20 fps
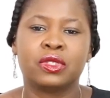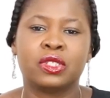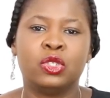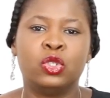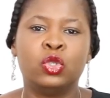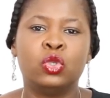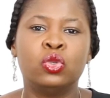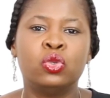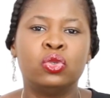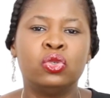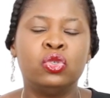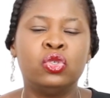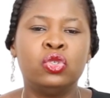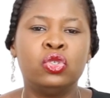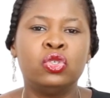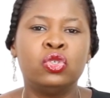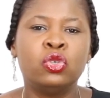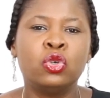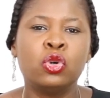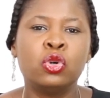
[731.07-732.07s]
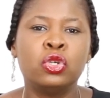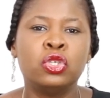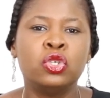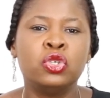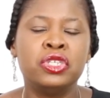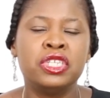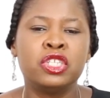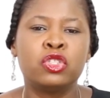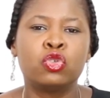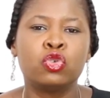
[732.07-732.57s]
you
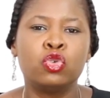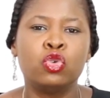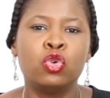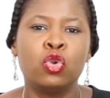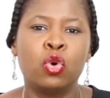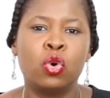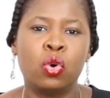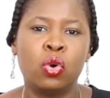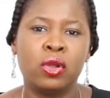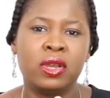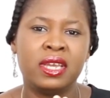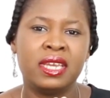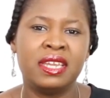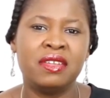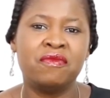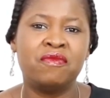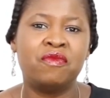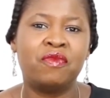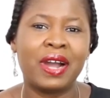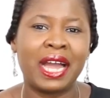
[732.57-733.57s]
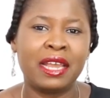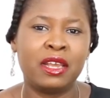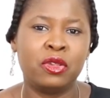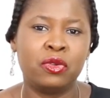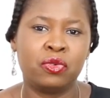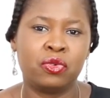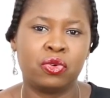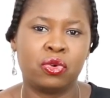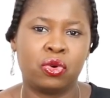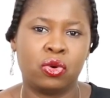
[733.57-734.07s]
need to know the
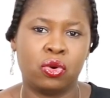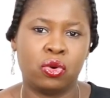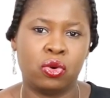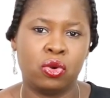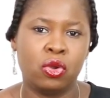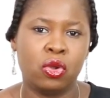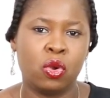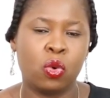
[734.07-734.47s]
value or